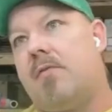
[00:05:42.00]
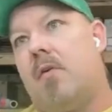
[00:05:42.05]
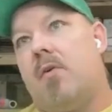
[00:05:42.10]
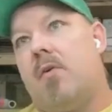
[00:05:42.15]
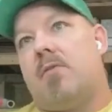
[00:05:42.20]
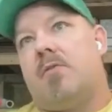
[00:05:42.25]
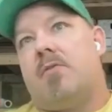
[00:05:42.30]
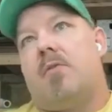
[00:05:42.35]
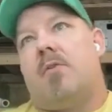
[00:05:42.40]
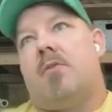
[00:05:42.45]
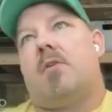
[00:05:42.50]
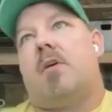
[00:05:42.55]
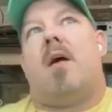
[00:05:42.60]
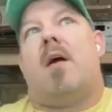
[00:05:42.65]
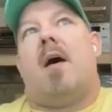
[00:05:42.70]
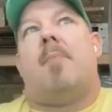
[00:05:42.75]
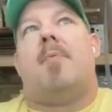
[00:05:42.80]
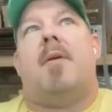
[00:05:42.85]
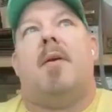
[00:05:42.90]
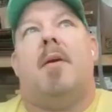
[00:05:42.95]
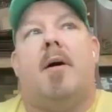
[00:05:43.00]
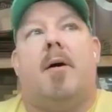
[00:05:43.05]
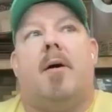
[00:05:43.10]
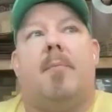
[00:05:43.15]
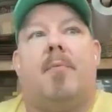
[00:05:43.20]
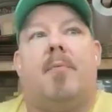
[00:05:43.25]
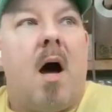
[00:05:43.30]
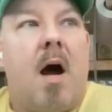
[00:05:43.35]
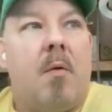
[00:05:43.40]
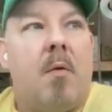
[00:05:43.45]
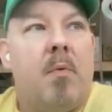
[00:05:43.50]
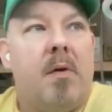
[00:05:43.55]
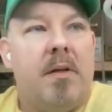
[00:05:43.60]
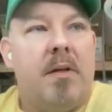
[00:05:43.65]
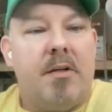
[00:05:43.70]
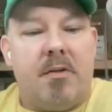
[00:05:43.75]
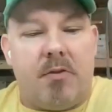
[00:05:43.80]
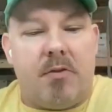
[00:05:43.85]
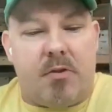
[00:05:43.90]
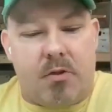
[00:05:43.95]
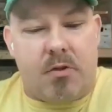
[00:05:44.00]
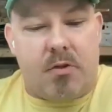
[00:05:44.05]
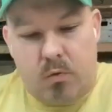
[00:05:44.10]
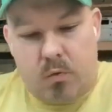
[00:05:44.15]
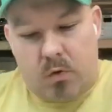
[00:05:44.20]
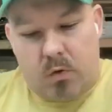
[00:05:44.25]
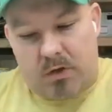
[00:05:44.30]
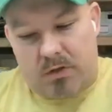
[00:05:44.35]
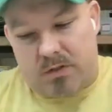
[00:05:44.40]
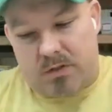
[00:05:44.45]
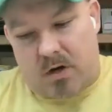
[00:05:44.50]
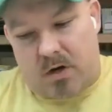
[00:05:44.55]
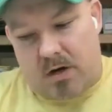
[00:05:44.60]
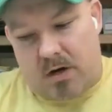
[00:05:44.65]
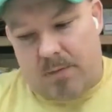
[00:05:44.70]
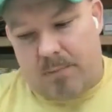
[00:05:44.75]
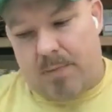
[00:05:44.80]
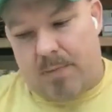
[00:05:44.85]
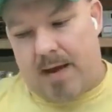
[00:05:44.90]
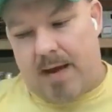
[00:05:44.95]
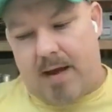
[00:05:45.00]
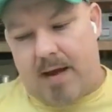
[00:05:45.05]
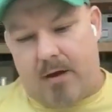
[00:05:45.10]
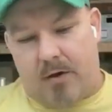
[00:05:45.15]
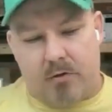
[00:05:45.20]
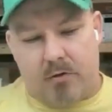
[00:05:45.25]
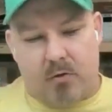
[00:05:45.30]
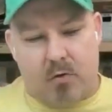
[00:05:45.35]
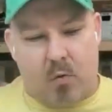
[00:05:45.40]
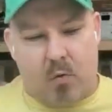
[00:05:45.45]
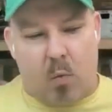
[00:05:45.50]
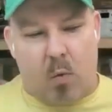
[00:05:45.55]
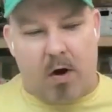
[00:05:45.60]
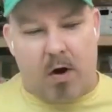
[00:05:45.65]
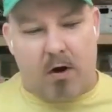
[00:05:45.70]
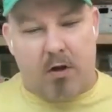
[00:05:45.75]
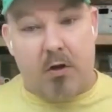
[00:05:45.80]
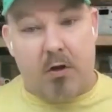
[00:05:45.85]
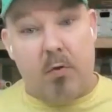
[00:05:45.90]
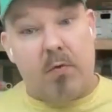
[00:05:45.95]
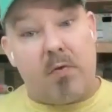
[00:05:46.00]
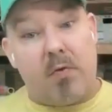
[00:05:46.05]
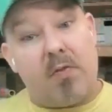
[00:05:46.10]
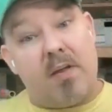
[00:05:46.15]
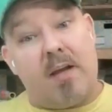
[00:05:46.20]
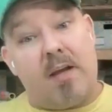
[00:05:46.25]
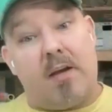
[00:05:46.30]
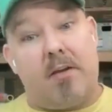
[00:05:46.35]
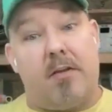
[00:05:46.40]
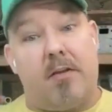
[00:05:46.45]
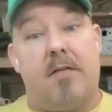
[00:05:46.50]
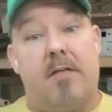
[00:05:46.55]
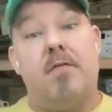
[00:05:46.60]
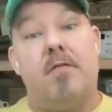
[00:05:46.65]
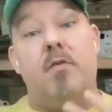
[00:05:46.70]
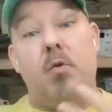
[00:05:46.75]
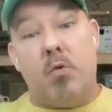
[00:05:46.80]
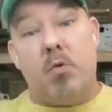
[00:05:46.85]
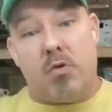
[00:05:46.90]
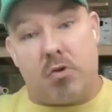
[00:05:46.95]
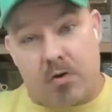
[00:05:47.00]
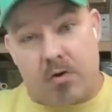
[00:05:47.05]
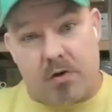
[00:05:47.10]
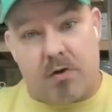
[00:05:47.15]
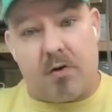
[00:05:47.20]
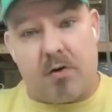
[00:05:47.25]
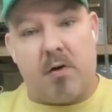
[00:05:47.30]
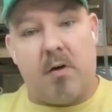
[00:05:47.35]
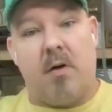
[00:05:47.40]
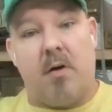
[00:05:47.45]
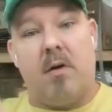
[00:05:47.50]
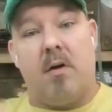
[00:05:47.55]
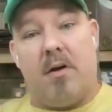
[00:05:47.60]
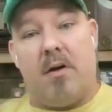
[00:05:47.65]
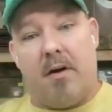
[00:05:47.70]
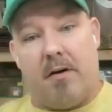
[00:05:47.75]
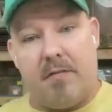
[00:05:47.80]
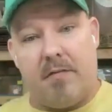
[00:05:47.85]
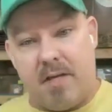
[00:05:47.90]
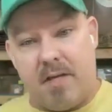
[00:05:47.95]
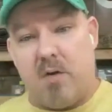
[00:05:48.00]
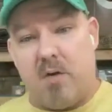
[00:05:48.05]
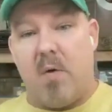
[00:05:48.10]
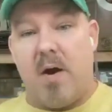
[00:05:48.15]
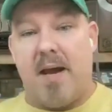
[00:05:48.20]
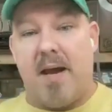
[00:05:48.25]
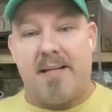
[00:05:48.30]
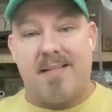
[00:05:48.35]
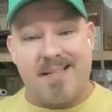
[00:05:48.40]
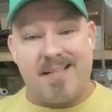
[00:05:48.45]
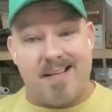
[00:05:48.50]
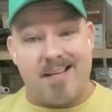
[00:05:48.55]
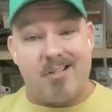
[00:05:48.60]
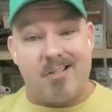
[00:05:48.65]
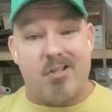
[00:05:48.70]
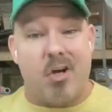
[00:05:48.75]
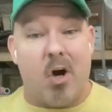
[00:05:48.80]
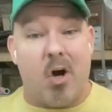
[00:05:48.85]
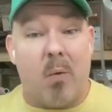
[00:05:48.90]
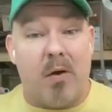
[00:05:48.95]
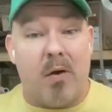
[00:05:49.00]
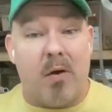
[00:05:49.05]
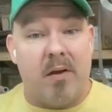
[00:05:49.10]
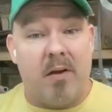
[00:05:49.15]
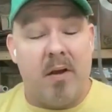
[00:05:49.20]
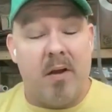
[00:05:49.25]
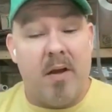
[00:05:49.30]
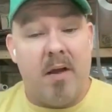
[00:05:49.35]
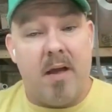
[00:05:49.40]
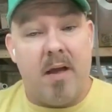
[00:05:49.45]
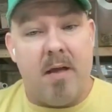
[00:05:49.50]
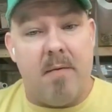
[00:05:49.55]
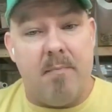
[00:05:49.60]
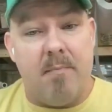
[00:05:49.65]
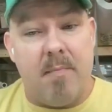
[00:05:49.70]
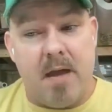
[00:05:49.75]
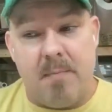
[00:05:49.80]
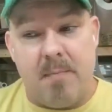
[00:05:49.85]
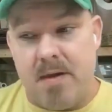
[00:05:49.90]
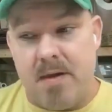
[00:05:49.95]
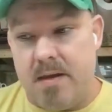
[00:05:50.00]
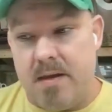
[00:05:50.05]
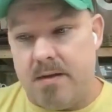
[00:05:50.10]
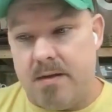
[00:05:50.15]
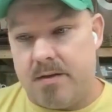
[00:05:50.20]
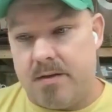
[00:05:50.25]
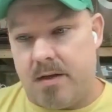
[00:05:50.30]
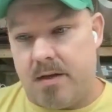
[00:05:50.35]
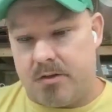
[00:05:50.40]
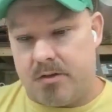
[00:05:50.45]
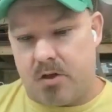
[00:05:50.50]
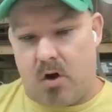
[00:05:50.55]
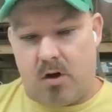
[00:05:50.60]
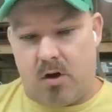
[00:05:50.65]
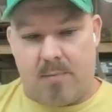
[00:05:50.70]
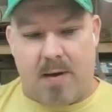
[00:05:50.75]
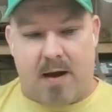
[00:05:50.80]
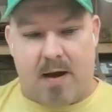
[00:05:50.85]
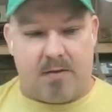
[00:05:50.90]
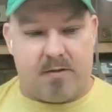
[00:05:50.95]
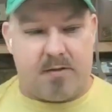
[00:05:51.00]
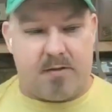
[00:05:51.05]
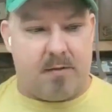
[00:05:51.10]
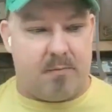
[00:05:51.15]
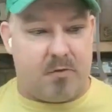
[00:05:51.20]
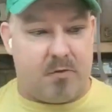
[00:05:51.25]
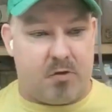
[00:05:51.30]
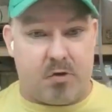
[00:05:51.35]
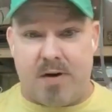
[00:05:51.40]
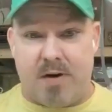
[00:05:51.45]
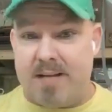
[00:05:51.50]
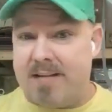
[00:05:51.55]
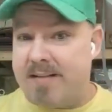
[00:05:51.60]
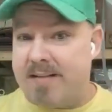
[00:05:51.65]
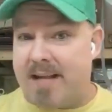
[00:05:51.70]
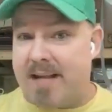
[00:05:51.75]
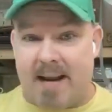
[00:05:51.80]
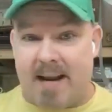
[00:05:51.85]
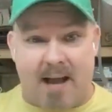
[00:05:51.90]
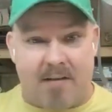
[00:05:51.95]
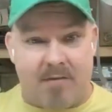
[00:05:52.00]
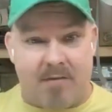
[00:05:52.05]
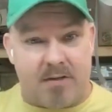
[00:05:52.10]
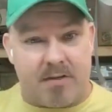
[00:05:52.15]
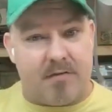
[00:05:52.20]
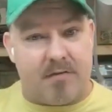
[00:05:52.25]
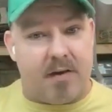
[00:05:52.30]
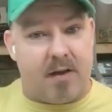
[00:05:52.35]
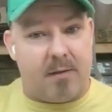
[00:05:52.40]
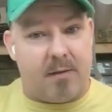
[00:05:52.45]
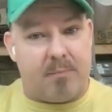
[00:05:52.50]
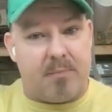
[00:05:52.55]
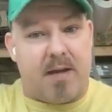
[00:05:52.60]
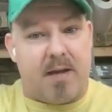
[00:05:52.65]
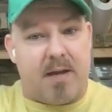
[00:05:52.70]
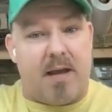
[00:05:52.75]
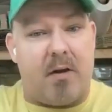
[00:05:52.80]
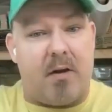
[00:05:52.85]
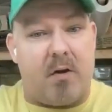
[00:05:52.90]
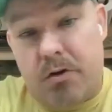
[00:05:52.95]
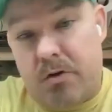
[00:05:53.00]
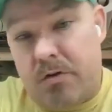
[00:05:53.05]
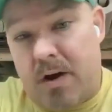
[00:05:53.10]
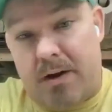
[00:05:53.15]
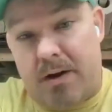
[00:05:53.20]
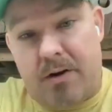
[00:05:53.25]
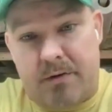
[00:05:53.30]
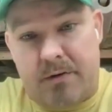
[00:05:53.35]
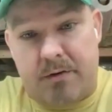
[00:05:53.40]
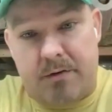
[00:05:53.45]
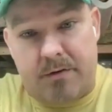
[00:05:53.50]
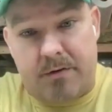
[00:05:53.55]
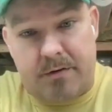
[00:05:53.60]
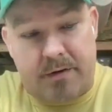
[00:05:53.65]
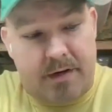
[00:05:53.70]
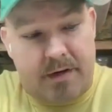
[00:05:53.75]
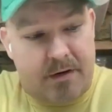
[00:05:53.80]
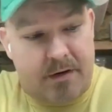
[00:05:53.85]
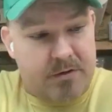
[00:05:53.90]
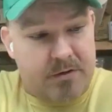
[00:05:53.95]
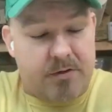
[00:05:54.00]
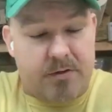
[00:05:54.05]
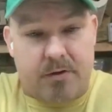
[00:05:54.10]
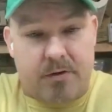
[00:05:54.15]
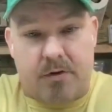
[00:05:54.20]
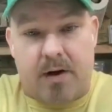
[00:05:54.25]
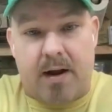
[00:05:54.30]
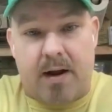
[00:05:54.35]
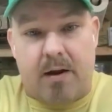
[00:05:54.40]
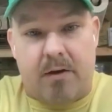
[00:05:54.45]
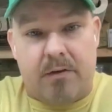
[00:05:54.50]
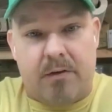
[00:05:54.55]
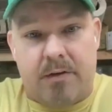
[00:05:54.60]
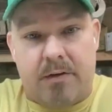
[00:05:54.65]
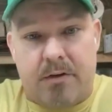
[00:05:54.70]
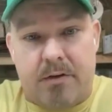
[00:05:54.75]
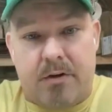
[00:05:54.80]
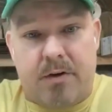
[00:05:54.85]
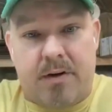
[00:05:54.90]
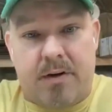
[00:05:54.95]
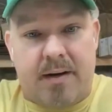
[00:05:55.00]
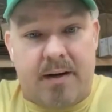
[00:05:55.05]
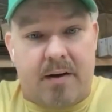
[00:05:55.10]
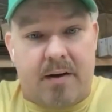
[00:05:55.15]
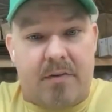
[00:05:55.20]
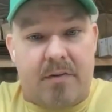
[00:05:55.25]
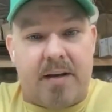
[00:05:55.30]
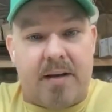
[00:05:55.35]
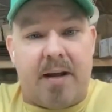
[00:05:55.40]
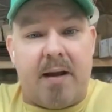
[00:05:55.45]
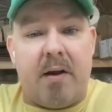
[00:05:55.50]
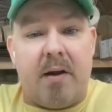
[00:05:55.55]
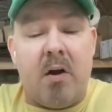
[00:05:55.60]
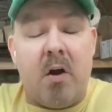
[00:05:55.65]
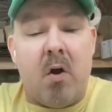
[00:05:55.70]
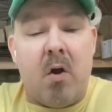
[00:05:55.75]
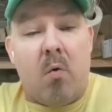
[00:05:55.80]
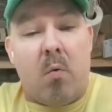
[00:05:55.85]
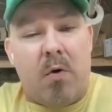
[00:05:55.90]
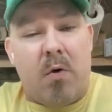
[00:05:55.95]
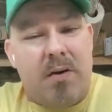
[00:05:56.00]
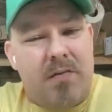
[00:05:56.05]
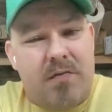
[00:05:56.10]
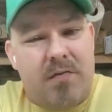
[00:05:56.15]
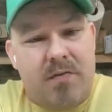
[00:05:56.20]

far as just wrapping up, I really do want to talk about where you think the future of e-waste is going and maybe talk about some trends that haven't developed yet. You got your ears to the ground and you're in it every day. Where do you